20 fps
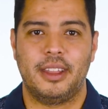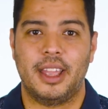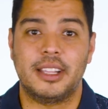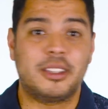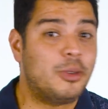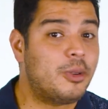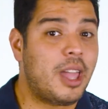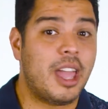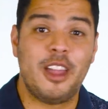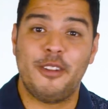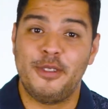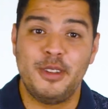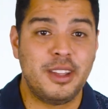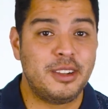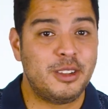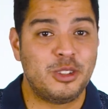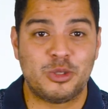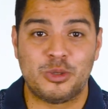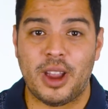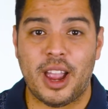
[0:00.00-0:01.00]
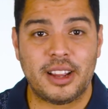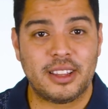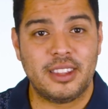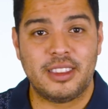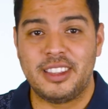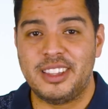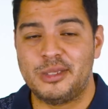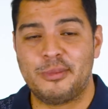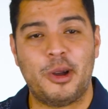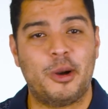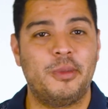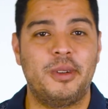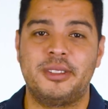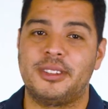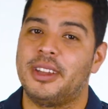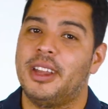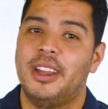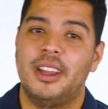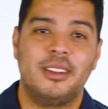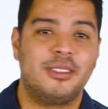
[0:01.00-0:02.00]
It's okay if you get distracted in these
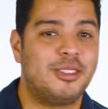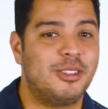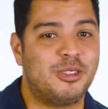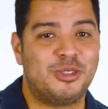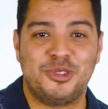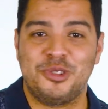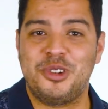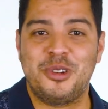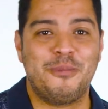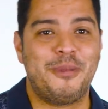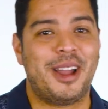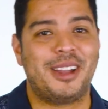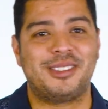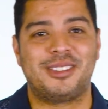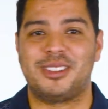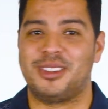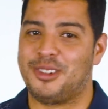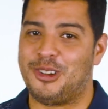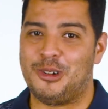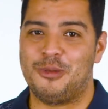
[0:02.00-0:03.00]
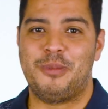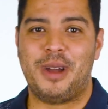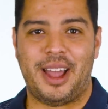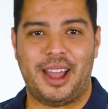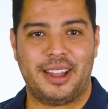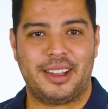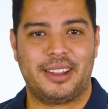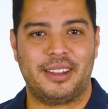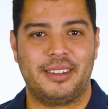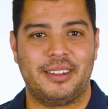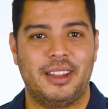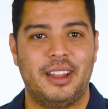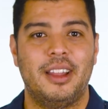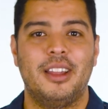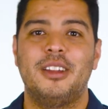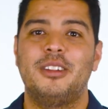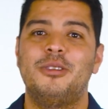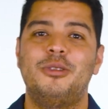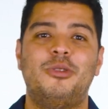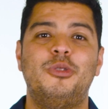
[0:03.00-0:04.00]
moments. Just do your best to go back.
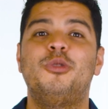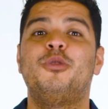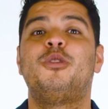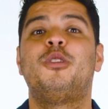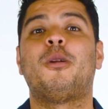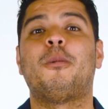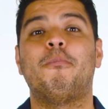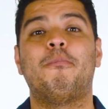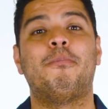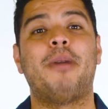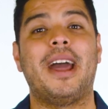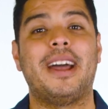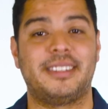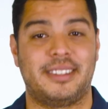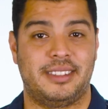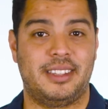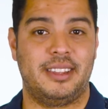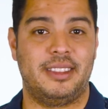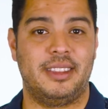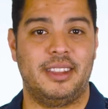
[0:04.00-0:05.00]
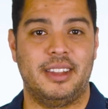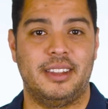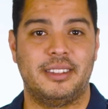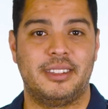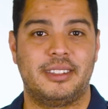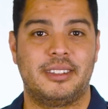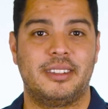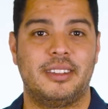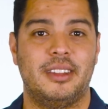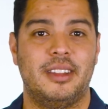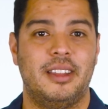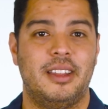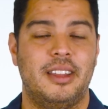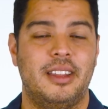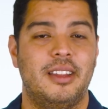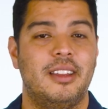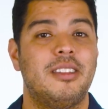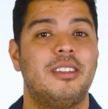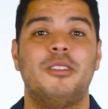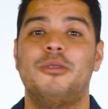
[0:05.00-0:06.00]
Do your best in this.
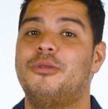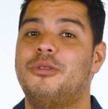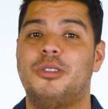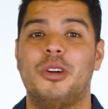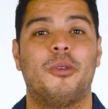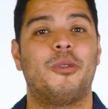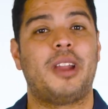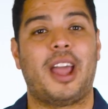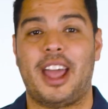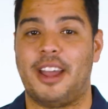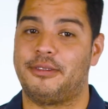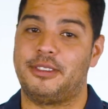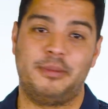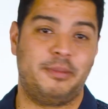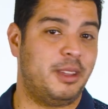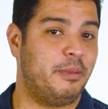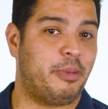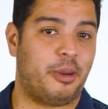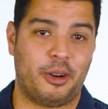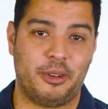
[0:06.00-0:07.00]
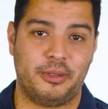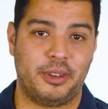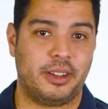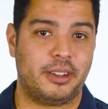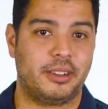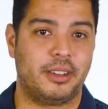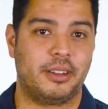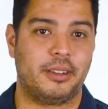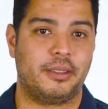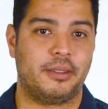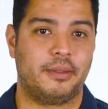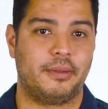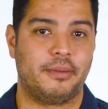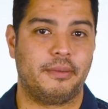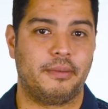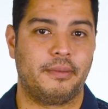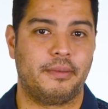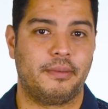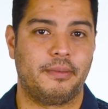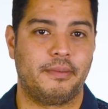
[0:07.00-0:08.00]
You don't have to be perfect.
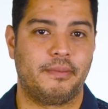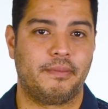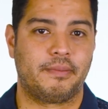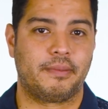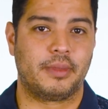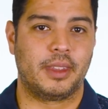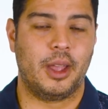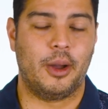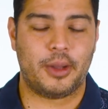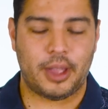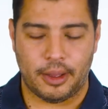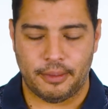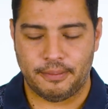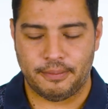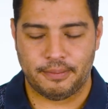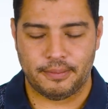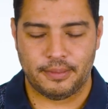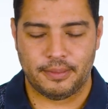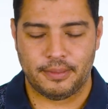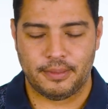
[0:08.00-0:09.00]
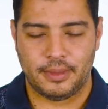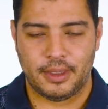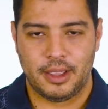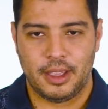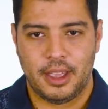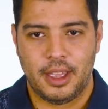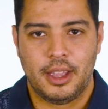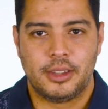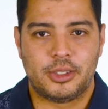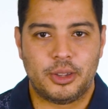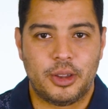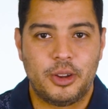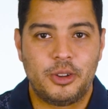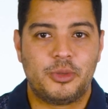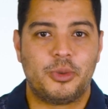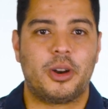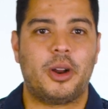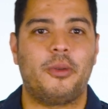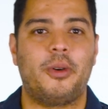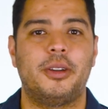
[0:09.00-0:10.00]
Okay, so
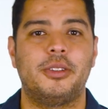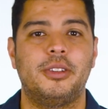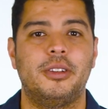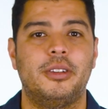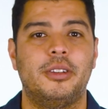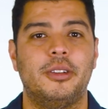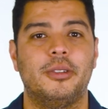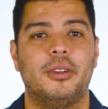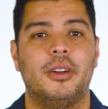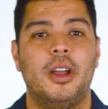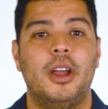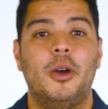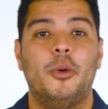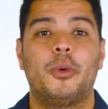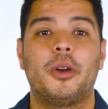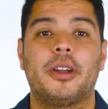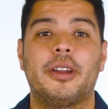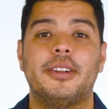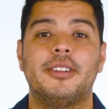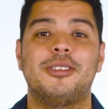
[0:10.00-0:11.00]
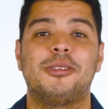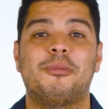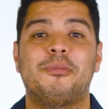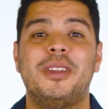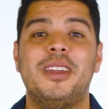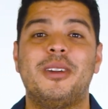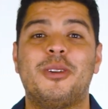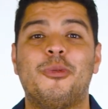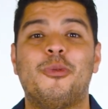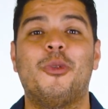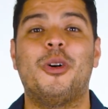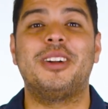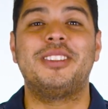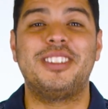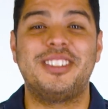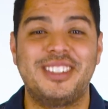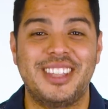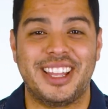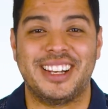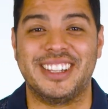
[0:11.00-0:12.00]
here's what I want you to do. We're gonna speak
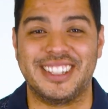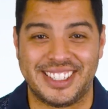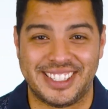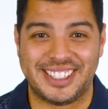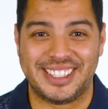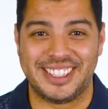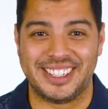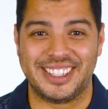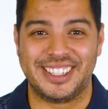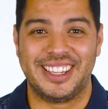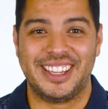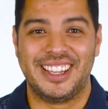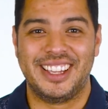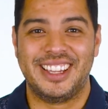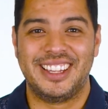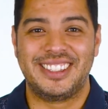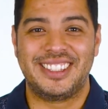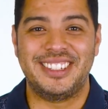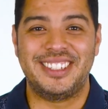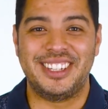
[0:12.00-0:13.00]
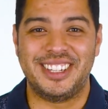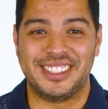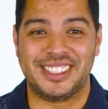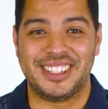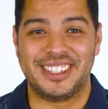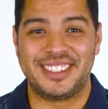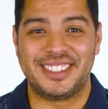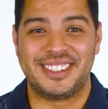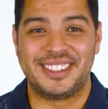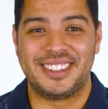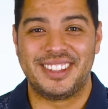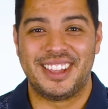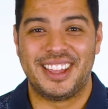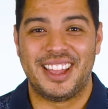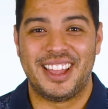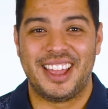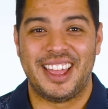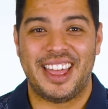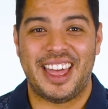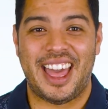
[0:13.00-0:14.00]
one sentence to Jesus,
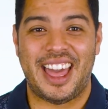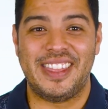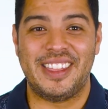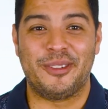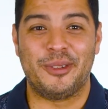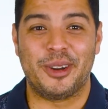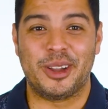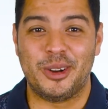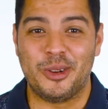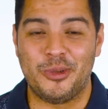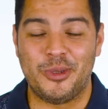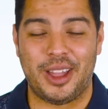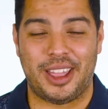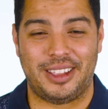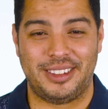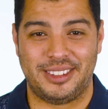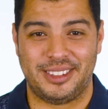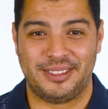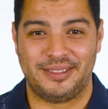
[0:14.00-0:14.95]
and then we're gonna wait.